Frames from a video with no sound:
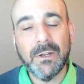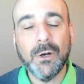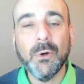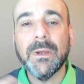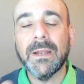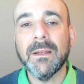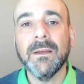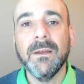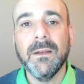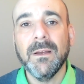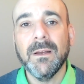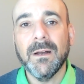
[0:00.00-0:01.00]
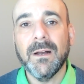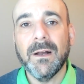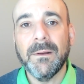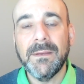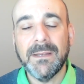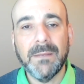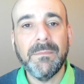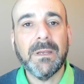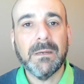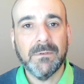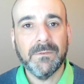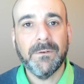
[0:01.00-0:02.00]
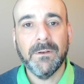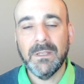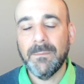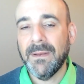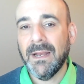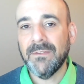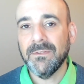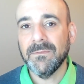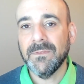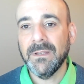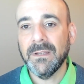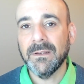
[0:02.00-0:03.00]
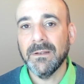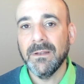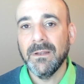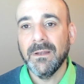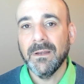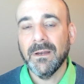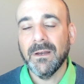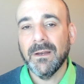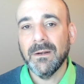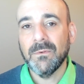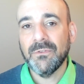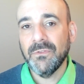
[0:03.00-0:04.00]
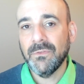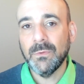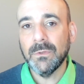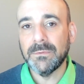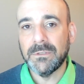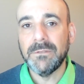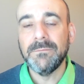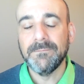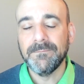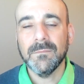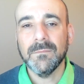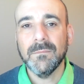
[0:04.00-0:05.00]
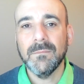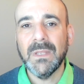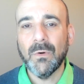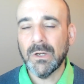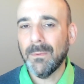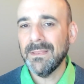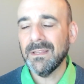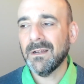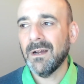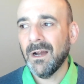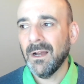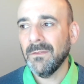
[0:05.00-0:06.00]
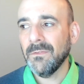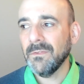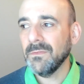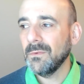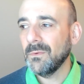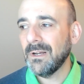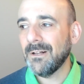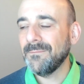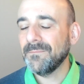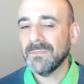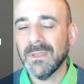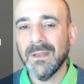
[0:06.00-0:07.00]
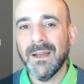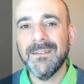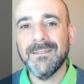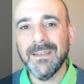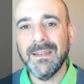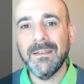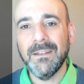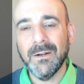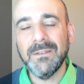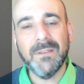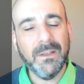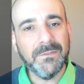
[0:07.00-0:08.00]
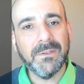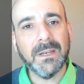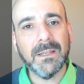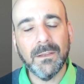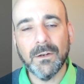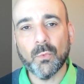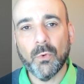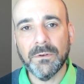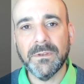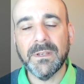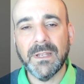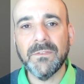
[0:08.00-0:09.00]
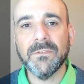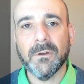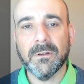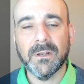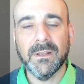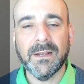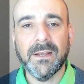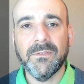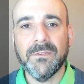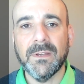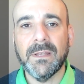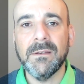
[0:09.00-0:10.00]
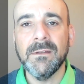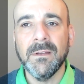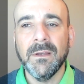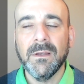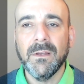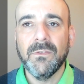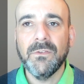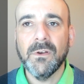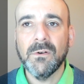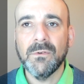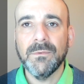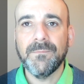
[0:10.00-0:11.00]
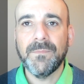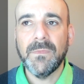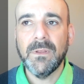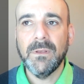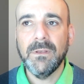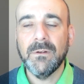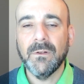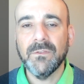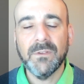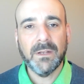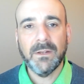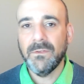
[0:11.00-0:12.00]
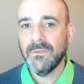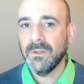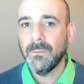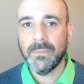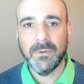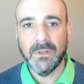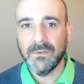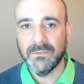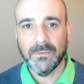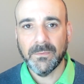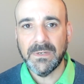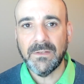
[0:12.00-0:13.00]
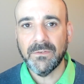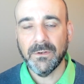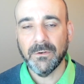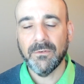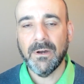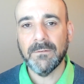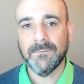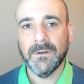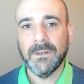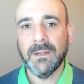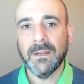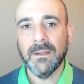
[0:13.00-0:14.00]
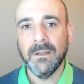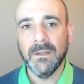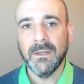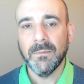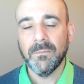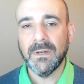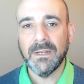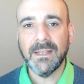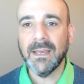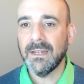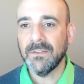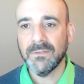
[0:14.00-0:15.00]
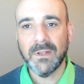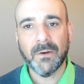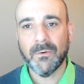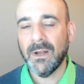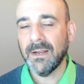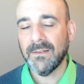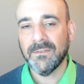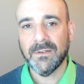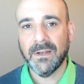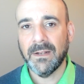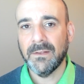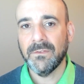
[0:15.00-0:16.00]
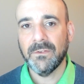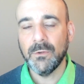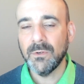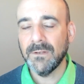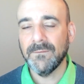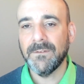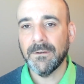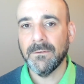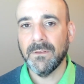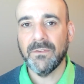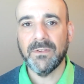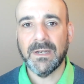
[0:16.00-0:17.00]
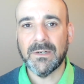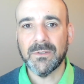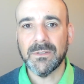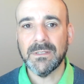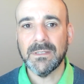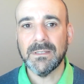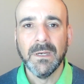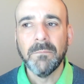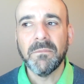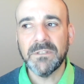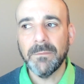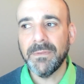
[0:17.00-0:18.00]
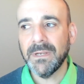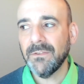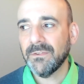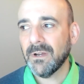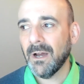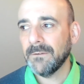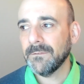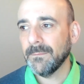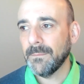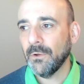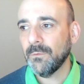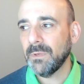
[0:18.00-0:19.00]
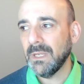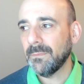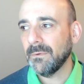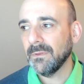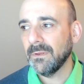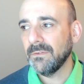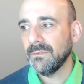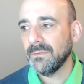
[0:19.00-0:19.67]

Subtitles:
going, it can become a fairly passive thing, which is doable. Now, what about the cons? Well, I'd say, it does take a little work to get started, like I said. So, it's as simple as the REITs and crowdfunding, but again, it's not rocket science. You can figure this out. But the biggest con for most people is